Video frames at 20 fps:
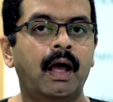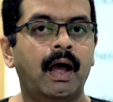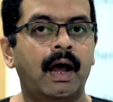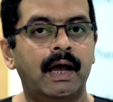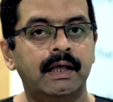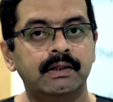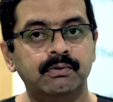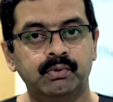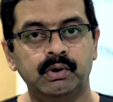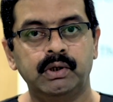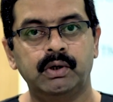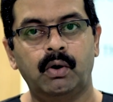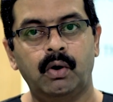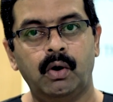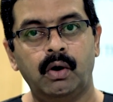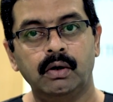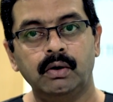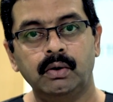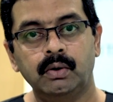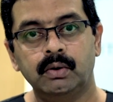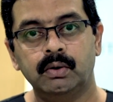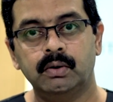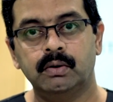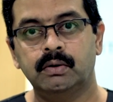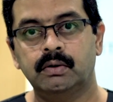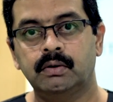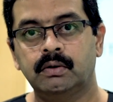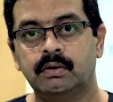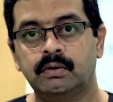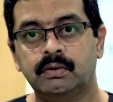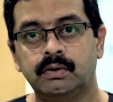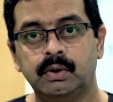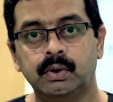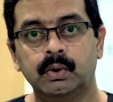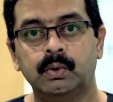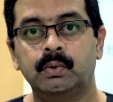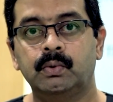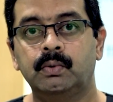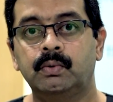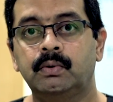As we all
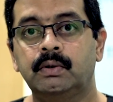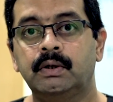know,